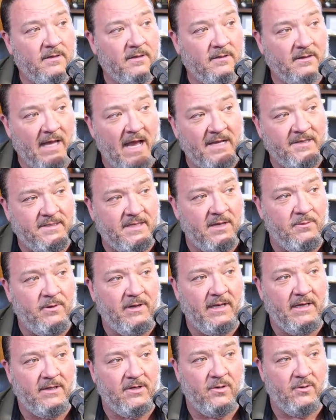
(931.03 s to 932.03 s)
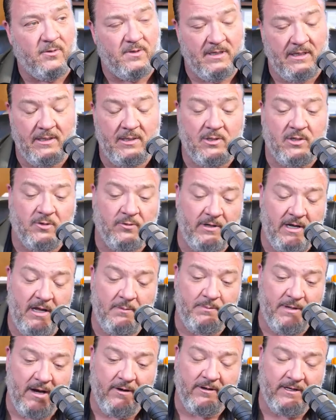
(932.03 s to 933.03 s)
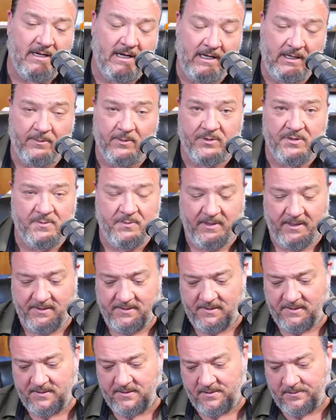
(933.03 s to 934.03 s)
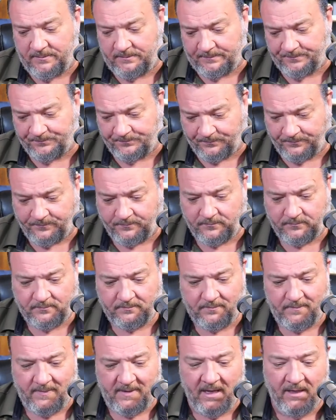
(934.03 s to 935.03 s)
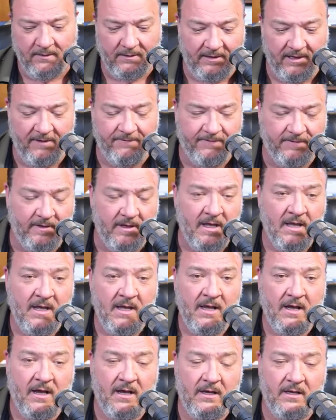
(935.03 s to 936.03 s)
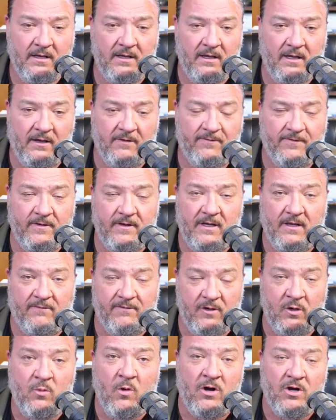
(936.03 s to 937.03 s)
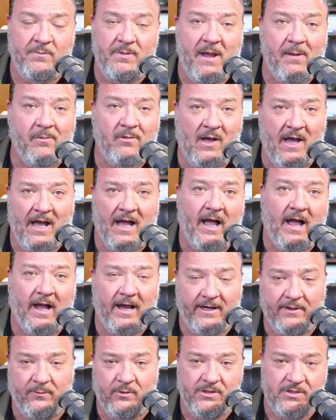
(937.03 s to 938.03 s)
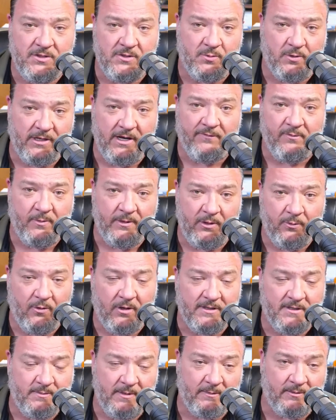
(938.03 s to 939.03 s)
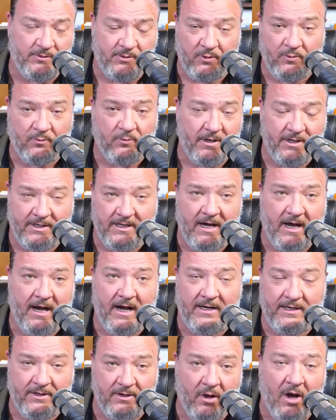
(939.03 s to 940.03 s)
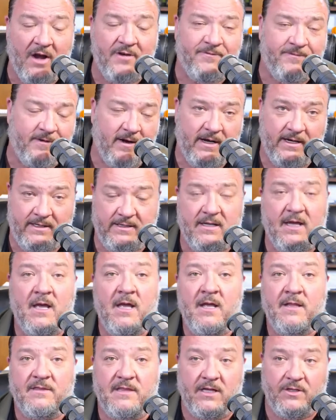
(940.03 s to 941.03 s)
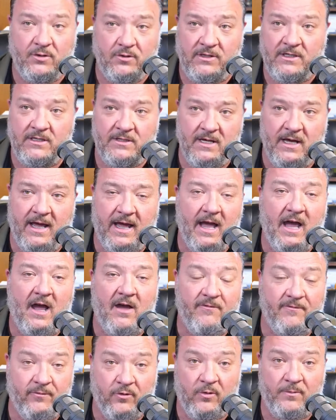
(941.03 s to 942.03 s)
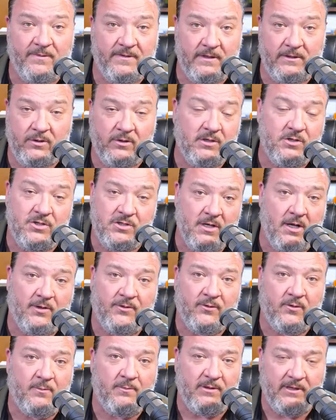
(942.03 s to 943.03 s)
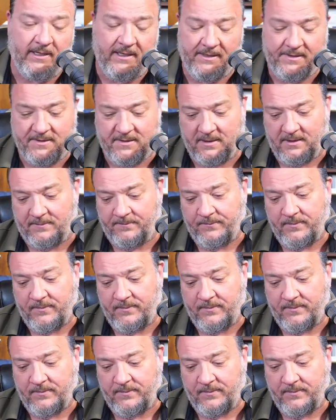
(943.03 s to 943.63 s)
Last thing we need to do is need to create barricadable spaces. And if you want to be able to hide, which is what everybody wants to be able to do, run and hide and not fight, then you need to have rooms that you can shelter in place in.